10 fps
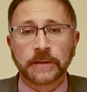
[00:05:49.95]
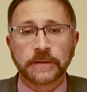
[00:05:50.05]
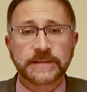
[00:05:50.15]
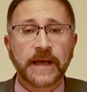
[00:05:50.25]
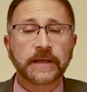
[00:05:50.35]

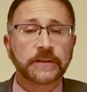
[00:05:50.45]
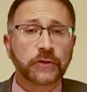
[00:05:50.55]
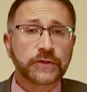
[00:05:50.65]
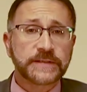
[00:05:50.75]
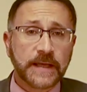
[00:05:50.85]
decided to
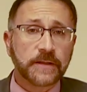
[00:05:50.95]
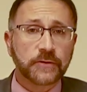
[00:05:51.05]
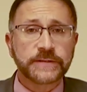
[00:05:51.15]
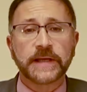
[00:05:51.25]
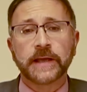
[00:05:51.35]
extend their
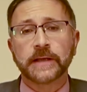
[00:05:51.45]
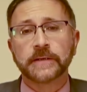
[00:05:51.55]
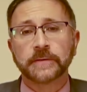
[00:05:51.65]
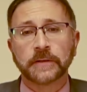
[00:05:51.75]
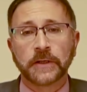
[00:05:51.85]
stay
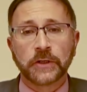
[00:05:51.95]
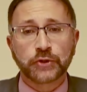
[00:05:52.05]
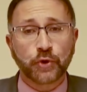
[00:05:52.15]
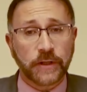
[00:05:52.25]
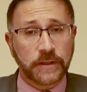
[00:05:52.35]

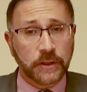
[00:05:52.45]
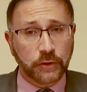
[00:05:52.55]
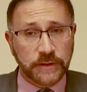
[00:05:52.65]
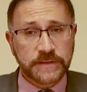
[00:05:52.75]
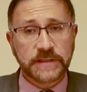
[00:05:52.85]
so that they
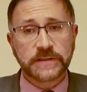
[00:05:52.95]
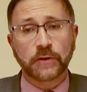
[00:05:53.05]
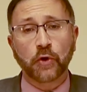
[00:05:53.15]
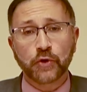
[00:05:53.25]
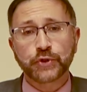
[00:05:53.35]
could assist
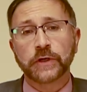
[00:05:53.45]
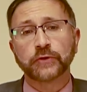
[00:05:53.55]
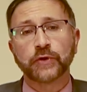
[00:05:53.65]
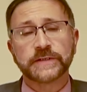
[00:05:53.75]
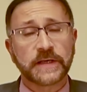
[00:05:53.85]
their host
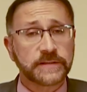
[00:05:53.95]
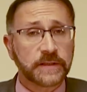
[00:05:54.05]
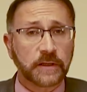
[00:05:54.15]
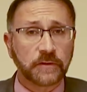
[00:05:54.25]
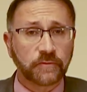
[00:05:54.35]
countries as
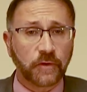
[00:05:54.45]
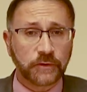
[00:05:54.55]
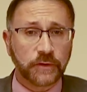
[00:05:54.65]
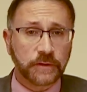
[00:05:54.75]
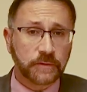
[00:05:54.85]
they
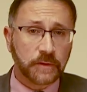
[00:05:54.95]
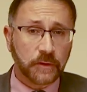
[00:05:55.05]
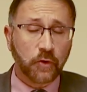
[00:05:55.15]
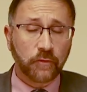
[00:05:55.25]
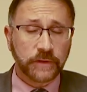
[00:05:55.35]
confronted the
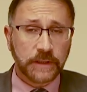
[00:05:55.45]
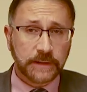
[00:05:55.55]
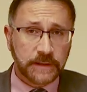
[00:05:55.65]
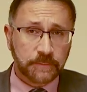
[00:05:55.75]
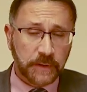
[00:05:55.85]

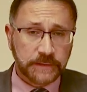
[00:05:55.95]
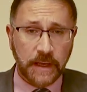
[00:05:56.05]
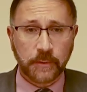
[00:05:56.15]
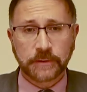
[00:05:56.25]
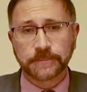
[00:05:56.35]
COVID-19
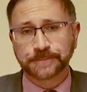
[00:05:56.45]
pandemic.